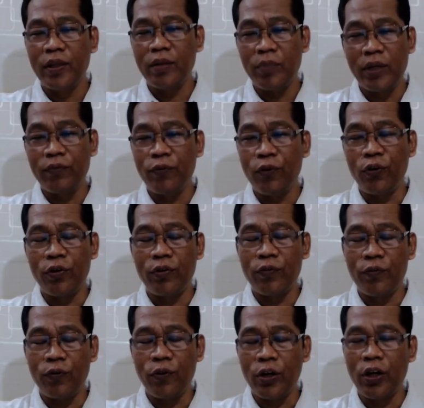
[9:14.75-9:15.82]
but
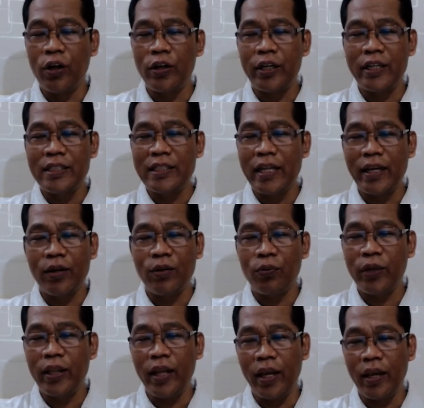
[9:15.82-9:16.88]
for God, it is like
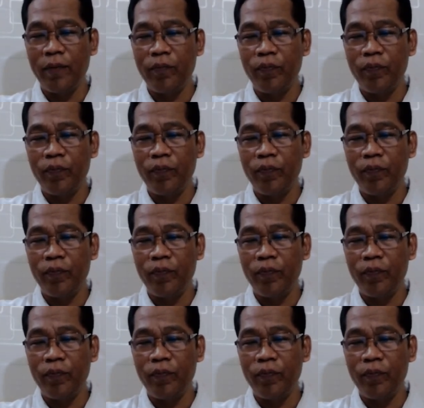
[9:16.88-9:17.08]
one day.